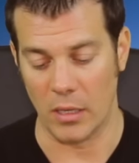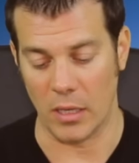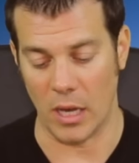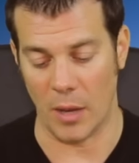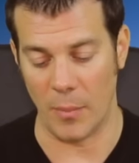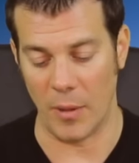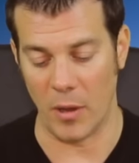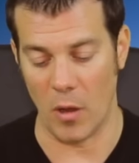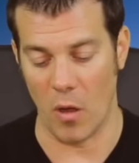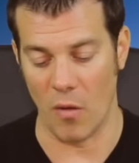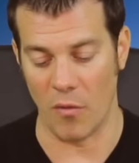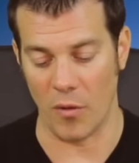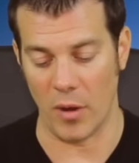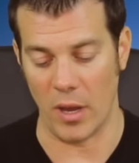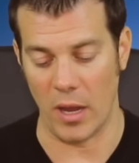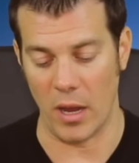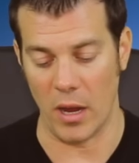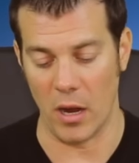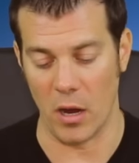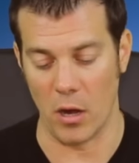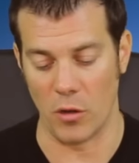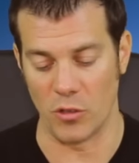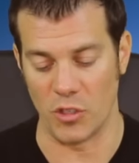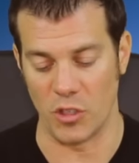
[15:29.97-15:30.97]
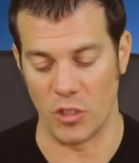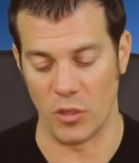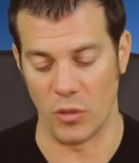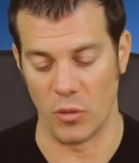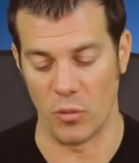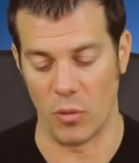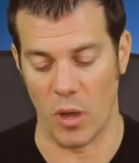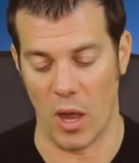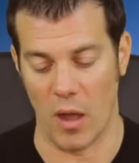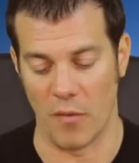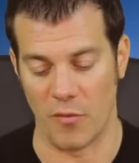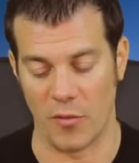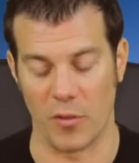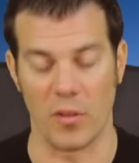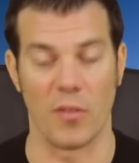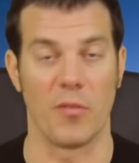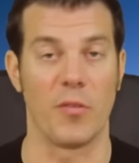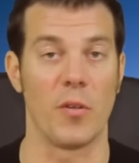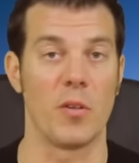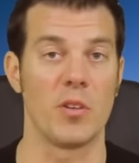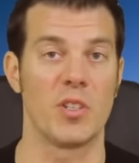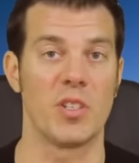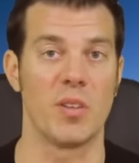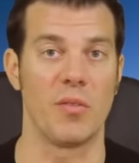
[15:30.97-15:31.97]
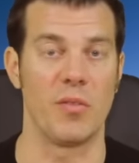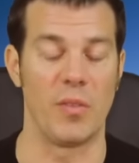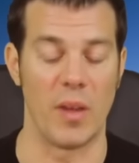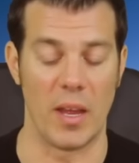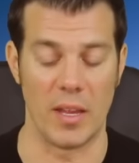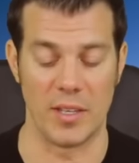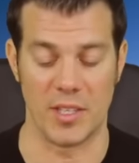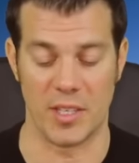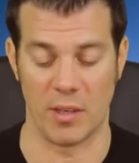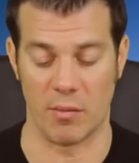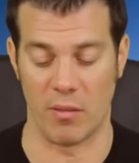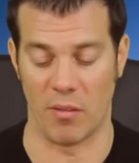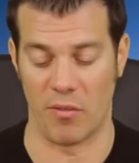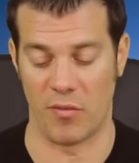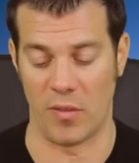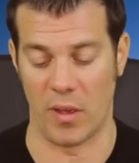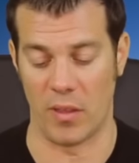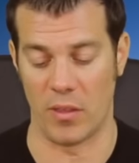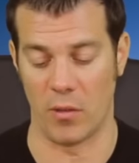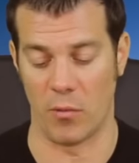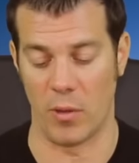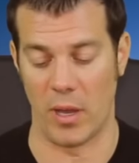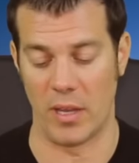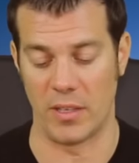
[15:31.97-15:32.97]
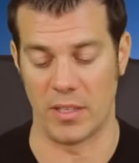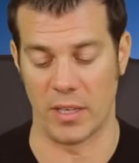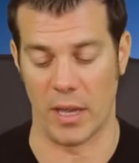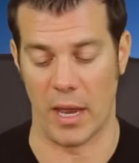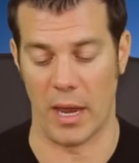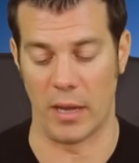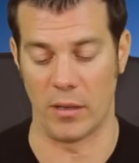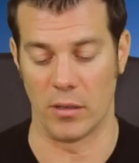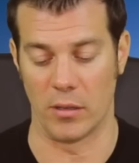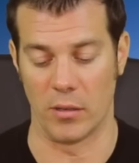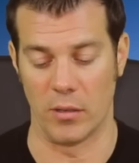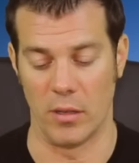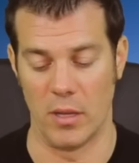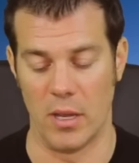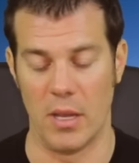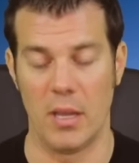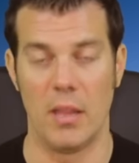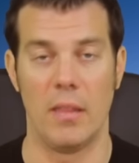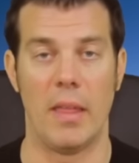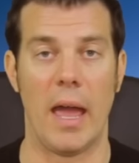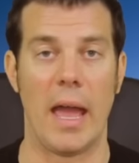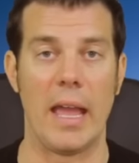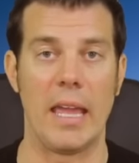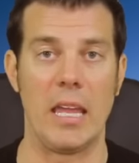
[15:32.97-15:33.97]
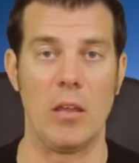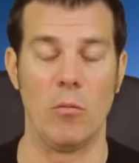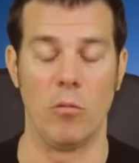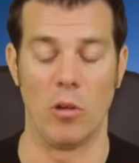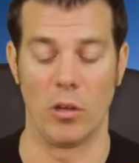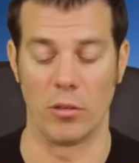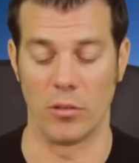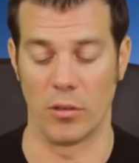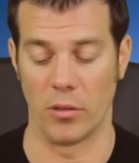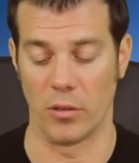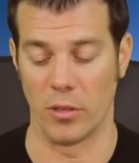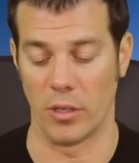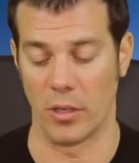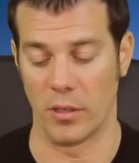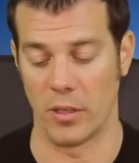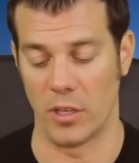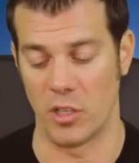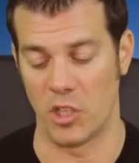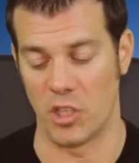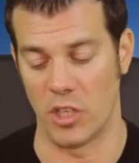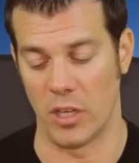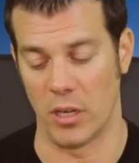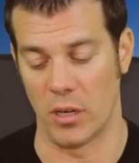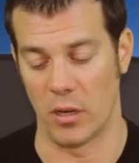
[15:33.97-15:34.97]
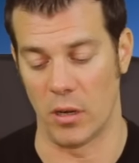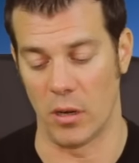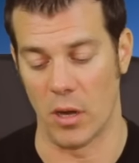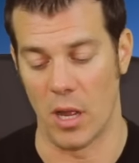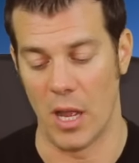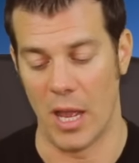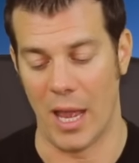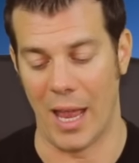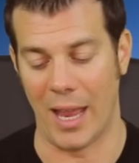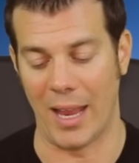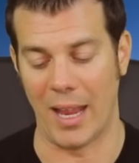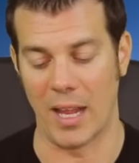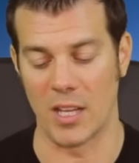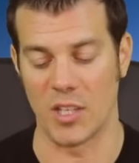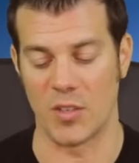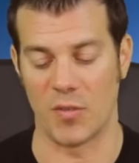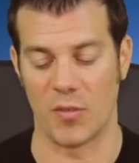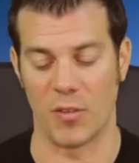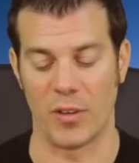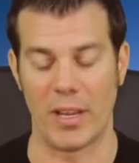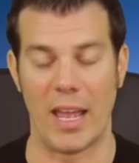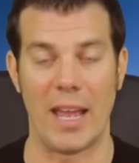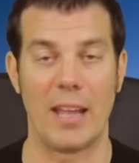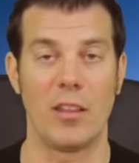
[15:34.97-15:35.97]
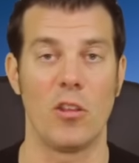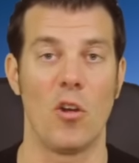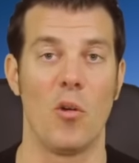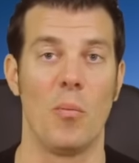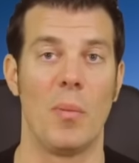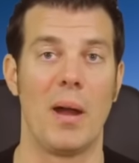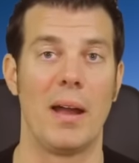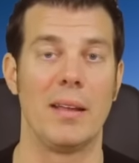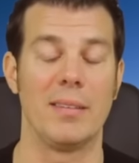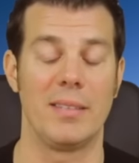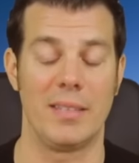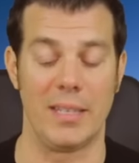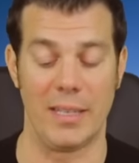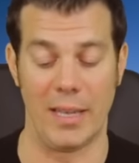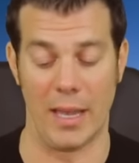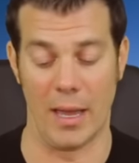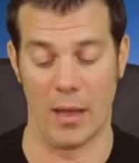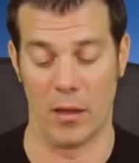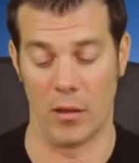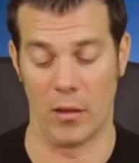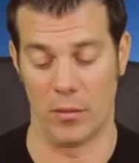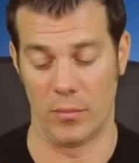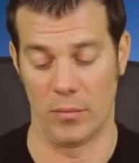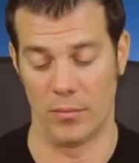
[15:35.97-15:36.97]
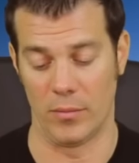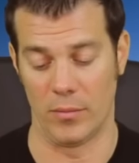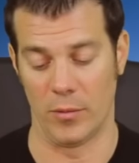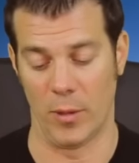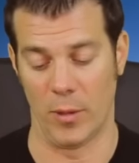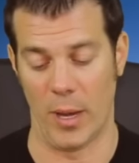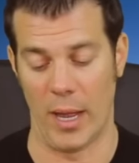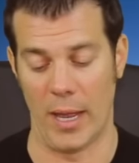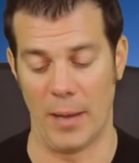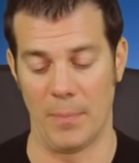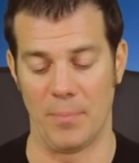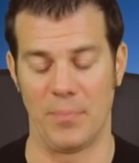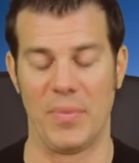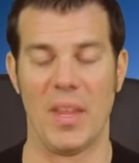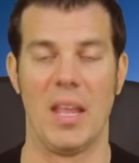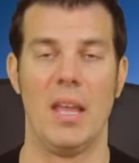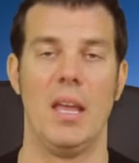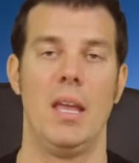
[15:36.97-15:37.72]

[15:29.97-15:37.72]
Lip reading: coming over here to for the first defense of the featherweight title that he won earlier this year against Fernando Montiel, right?